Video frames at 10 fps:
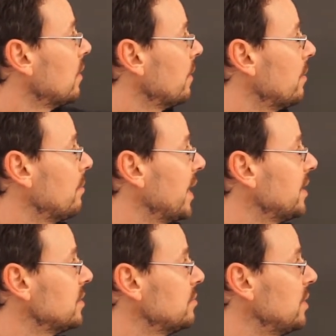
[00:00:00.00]
the
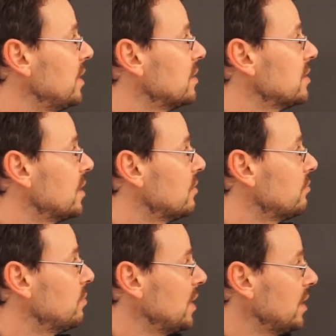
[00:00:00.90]
minus b instead
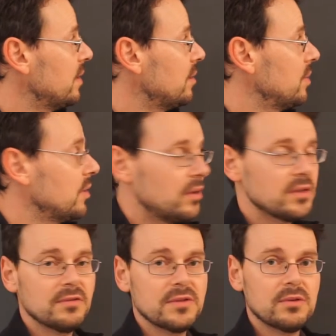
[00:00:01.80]
of b, then because
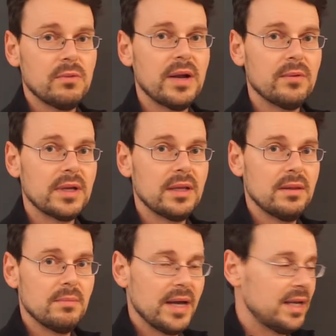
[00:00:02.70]
of squaring it, the
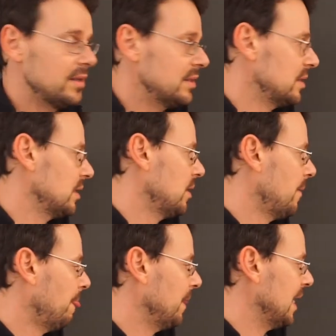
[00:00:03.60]
minus
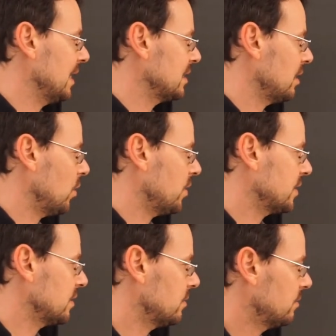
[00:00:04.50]
gets
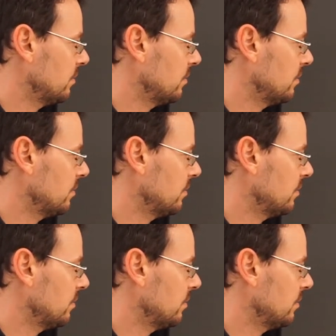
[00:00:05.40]
lost.